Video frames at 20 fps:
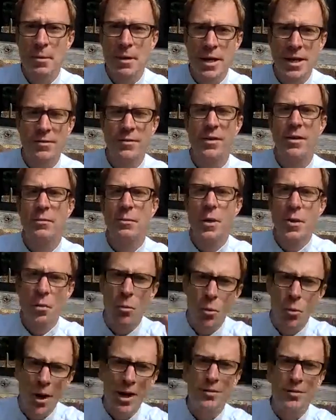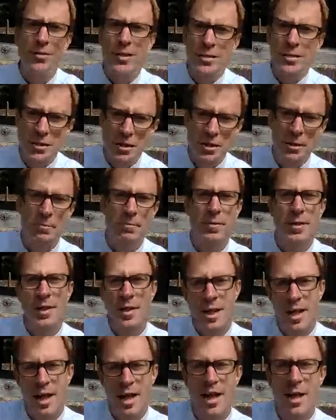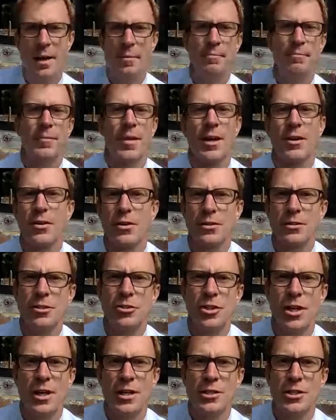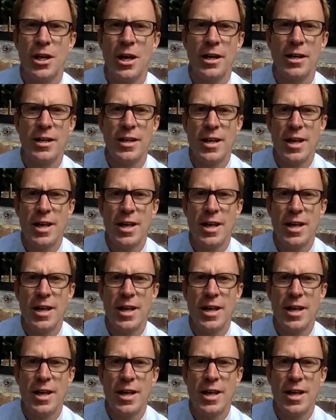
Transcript: even if we're waving to them across the churchyard.